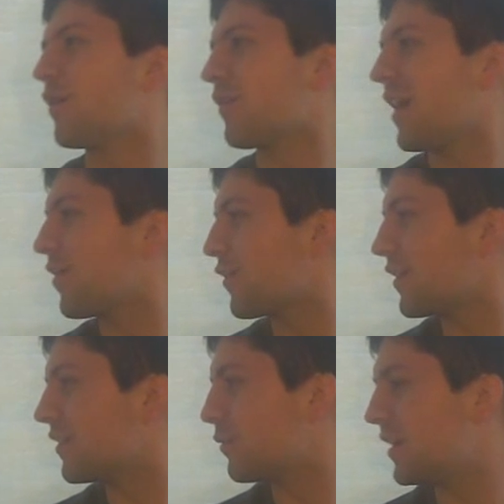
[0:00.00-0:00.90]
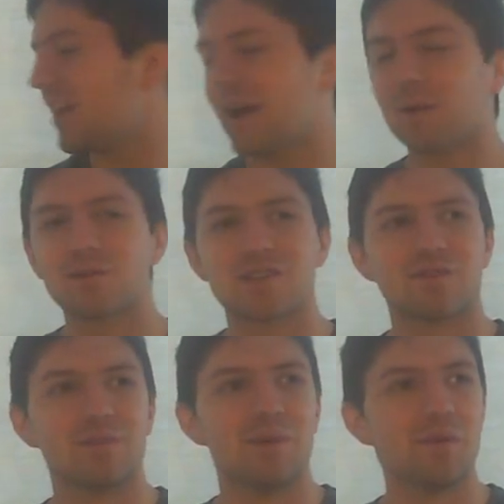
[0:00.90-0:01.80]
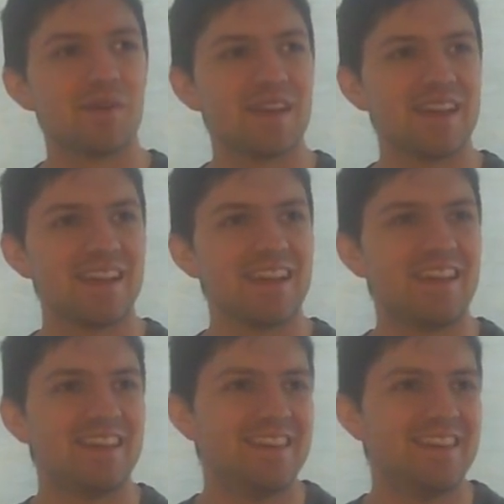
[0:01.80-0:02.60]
rather in the wee hours of the morning.